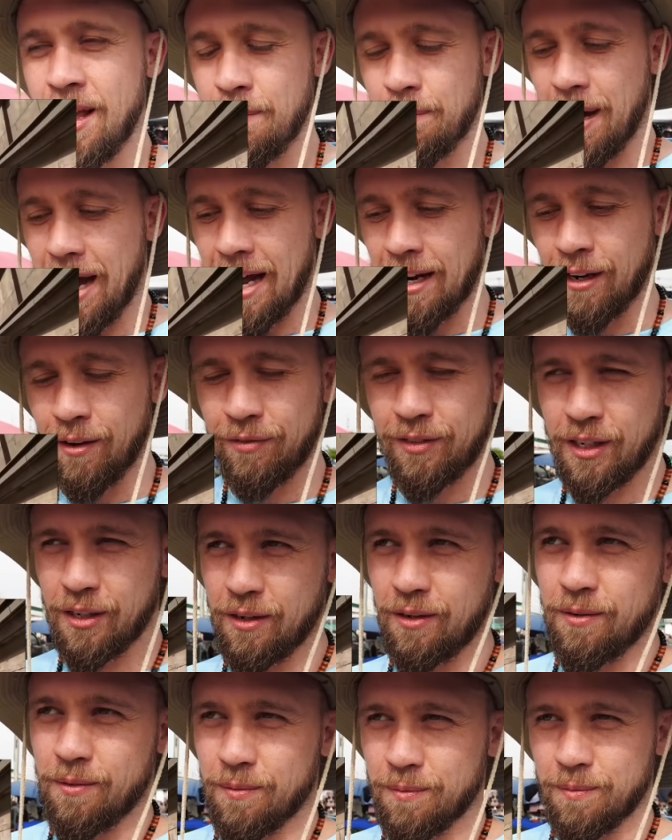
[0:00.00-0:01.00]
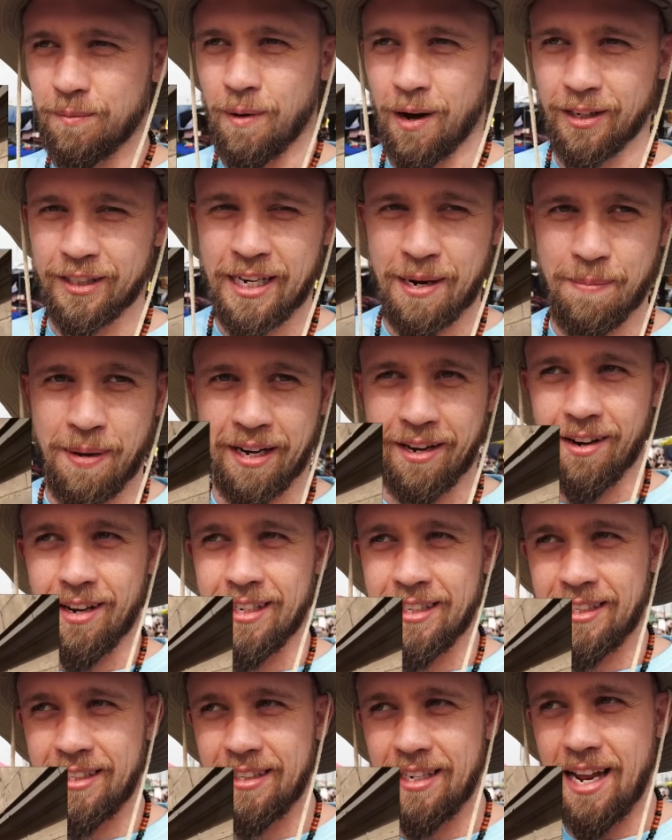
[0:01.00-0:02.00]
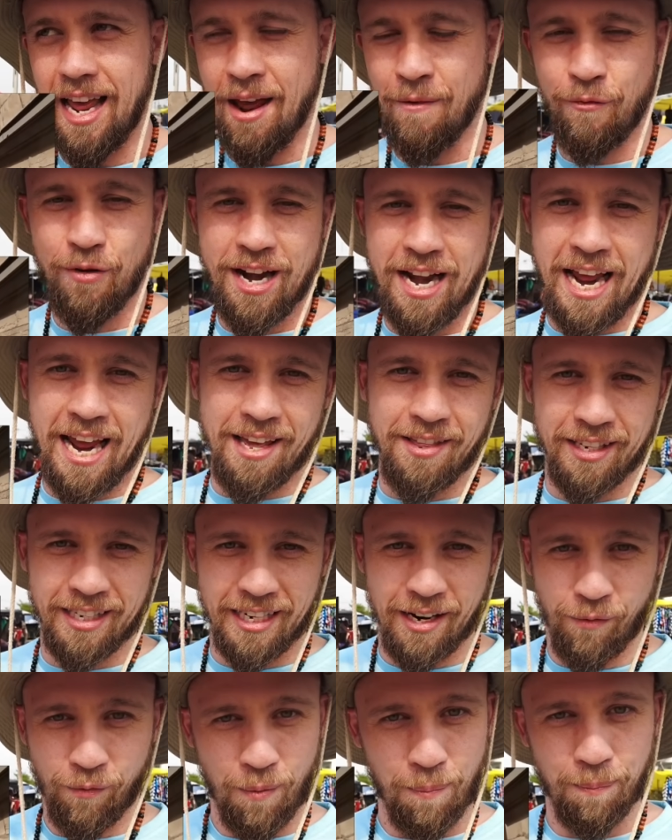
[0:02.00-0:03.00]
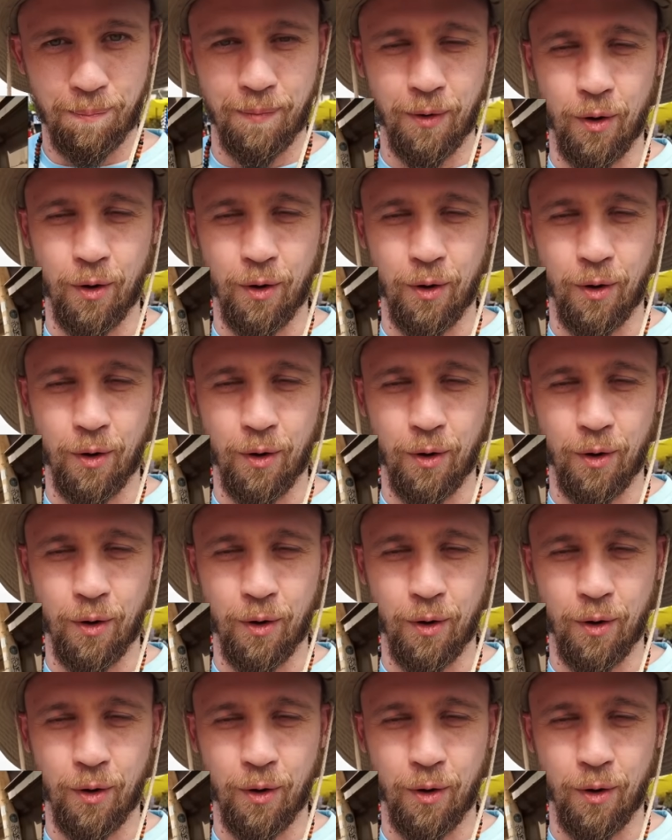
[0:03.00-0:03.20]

But I love to watch it because every day there's a different